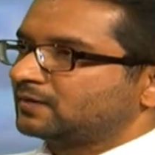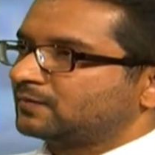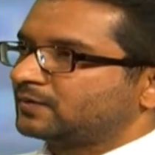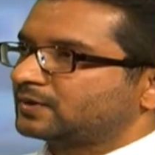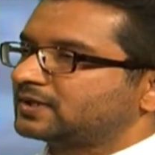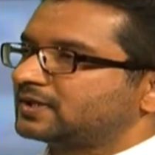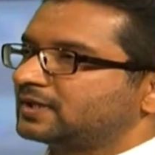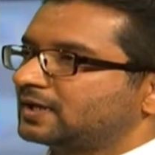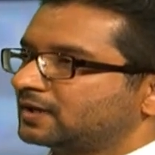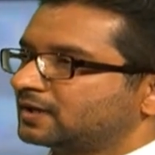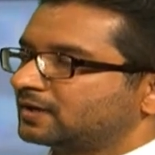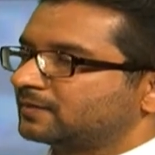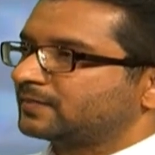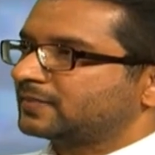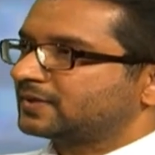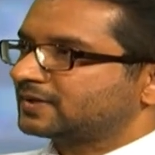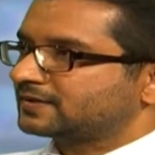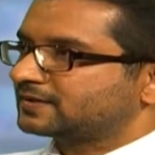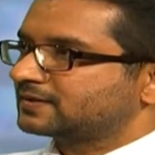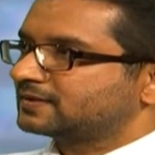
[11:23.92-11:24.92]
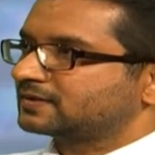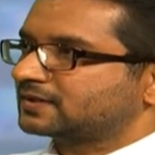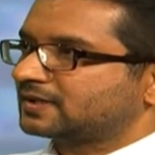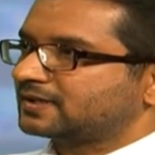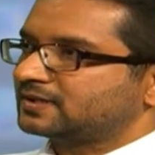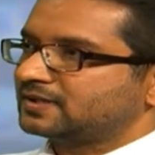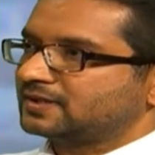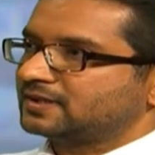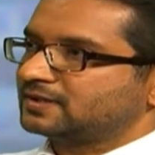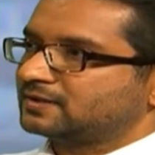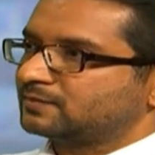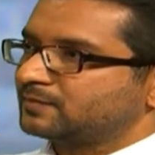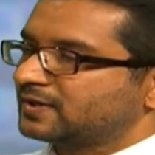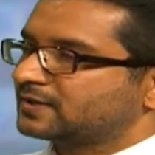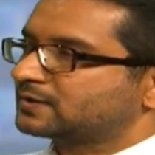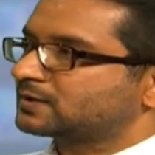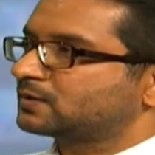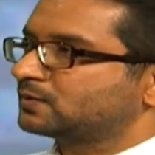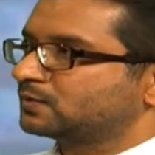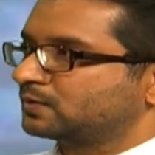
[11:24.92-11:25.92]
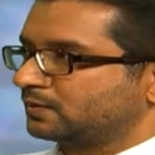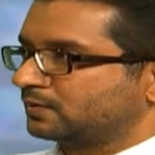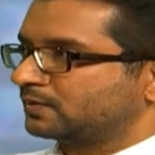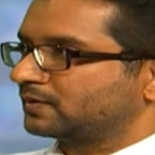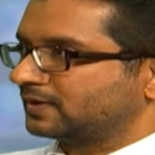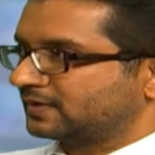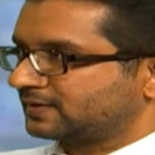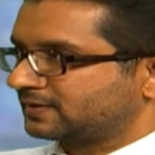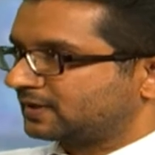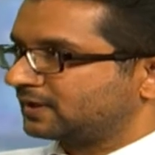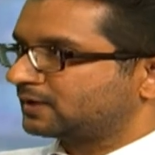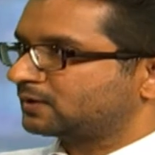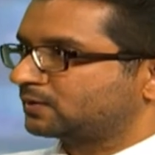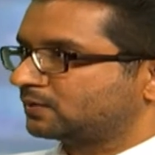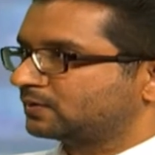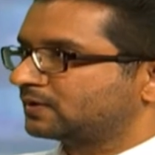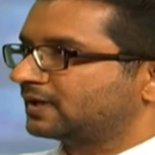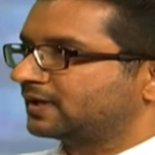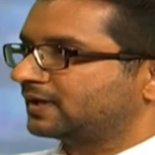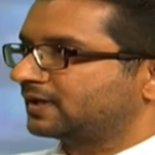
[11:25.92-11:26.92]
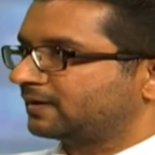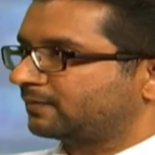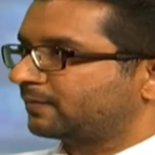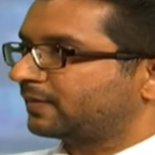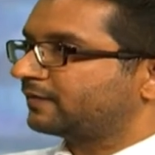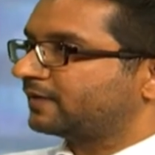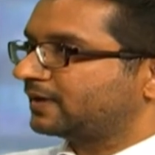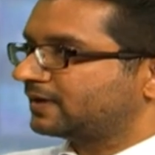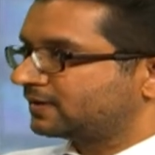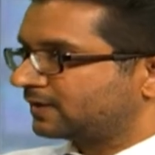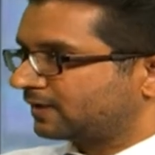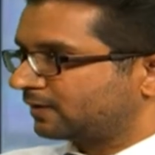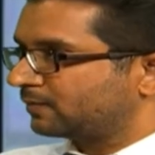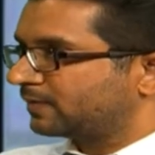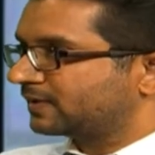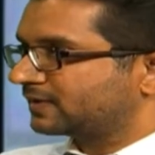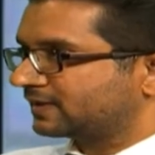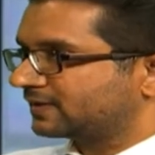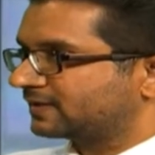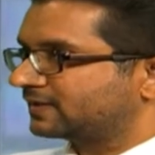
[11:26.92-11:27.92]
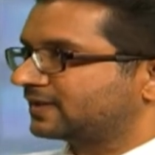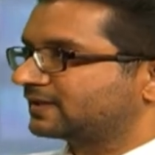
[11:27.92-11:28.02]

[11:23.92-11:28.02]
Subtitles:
For the younger persons, I think it's best to stick to the preventive method,